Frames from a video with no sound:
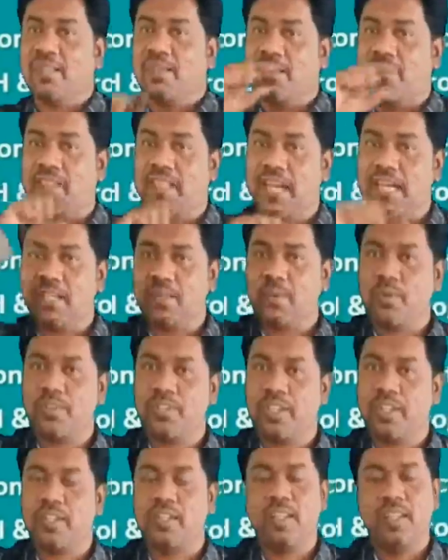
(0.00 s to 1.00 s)
So that
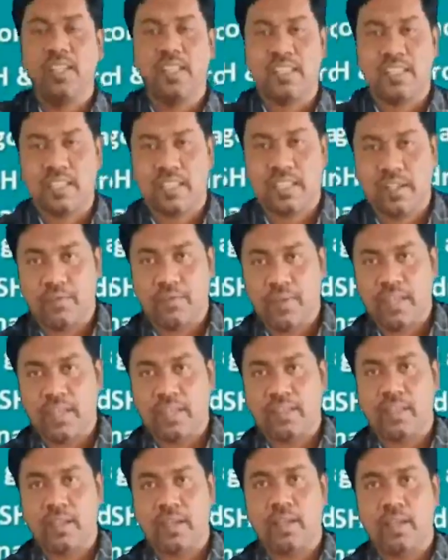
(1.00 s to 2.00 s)
question is given
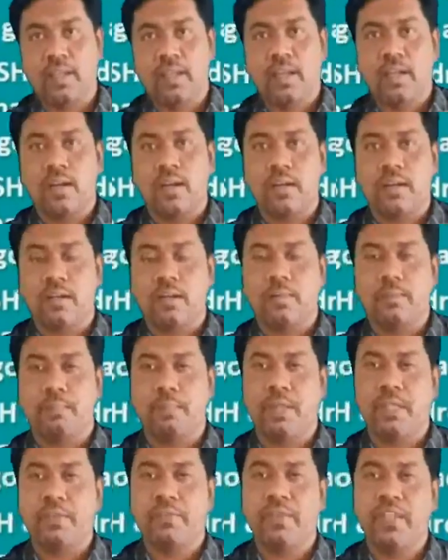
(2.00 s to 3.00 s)
in the
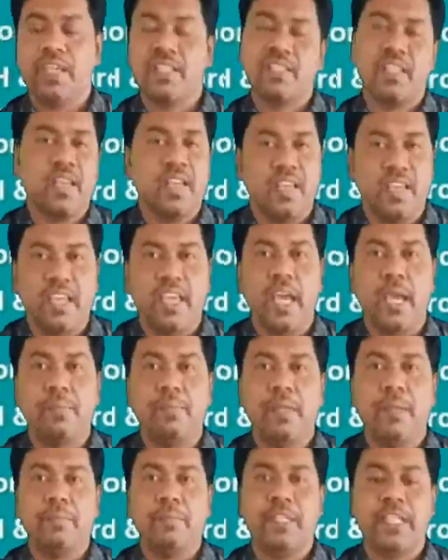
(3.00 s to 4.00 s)
previous
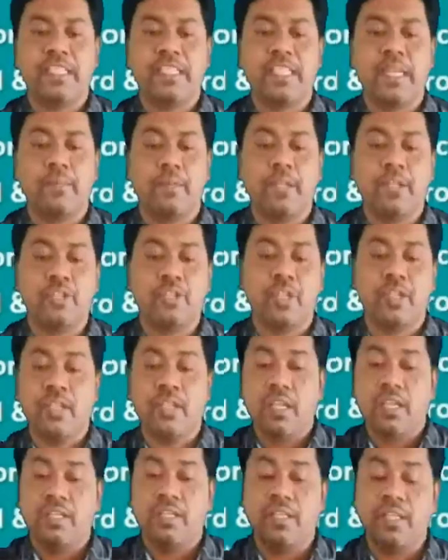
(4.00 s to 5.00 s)
AIPMT examination
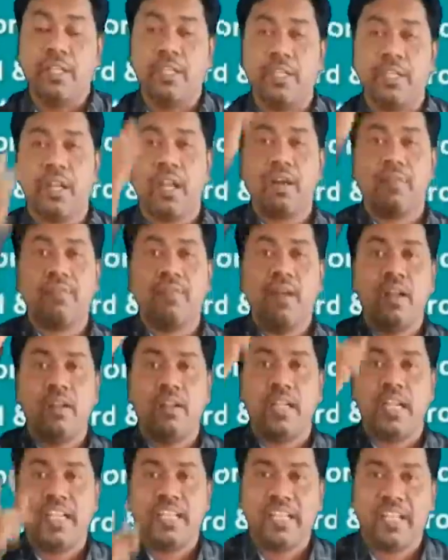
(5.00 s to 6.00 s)
in the year of
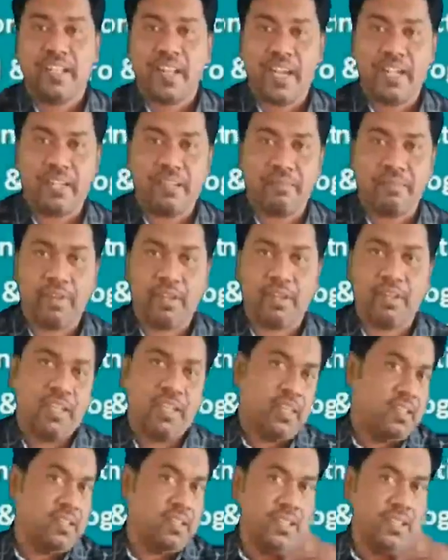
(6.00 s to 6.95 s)
1991,